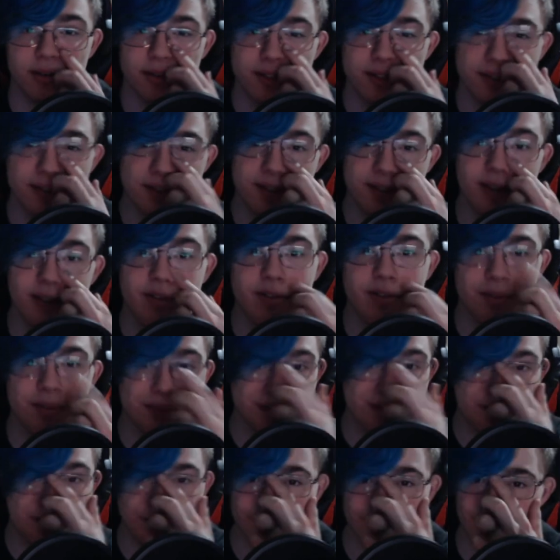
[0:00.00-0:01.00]
This is Zen from
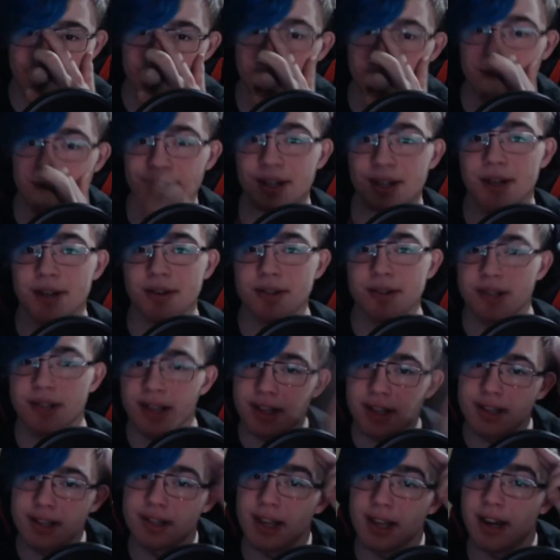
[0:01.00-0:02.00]
TGT Studios,
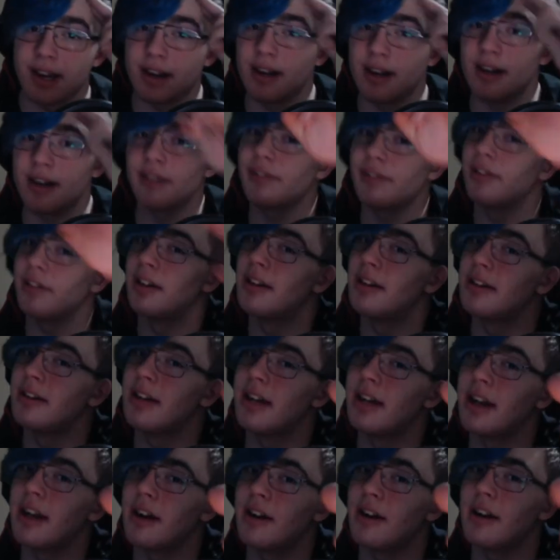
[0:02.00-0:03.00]
signing off. Take
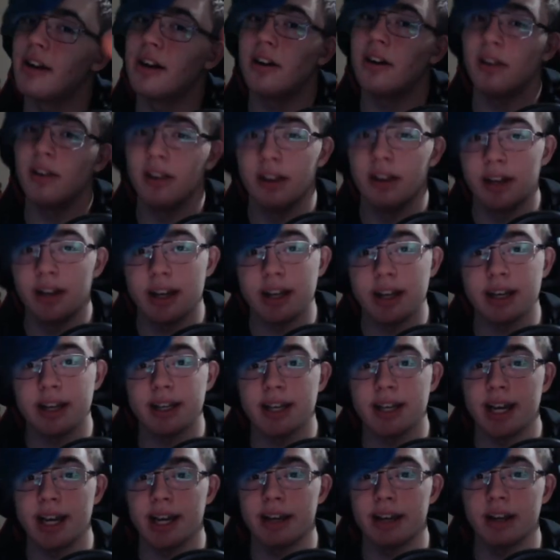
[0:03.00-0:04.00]
care, y'all. And
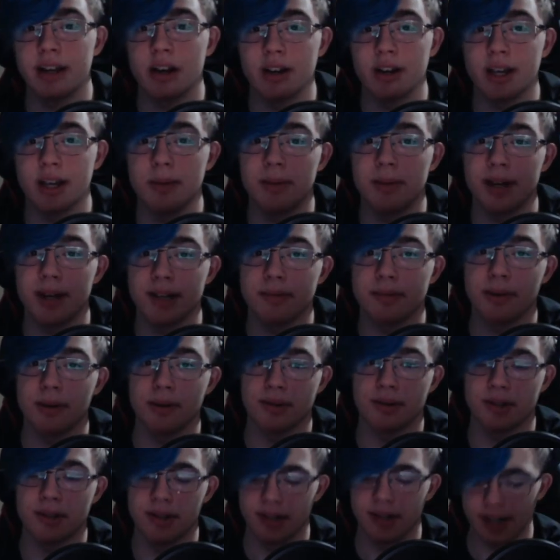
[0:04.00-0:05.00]
again, I'll keep you guys
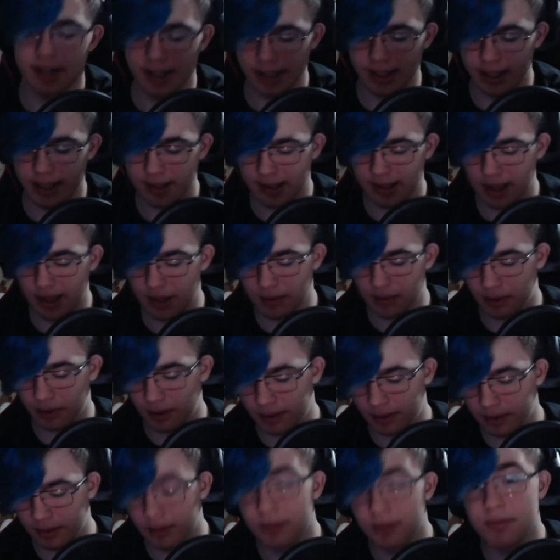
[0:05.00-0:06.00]
posted on that schedule.
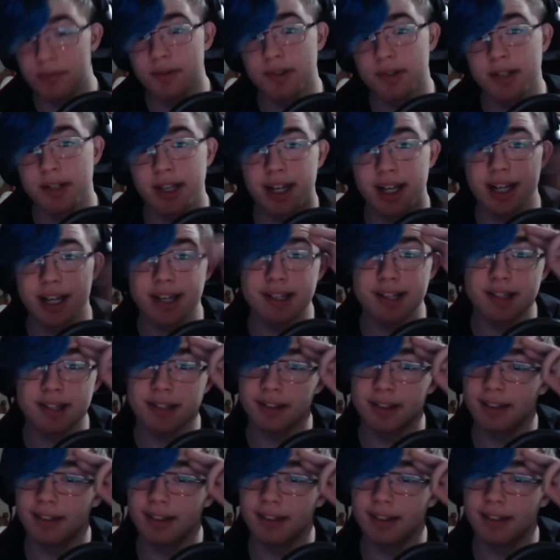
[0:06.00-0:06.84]
See you guys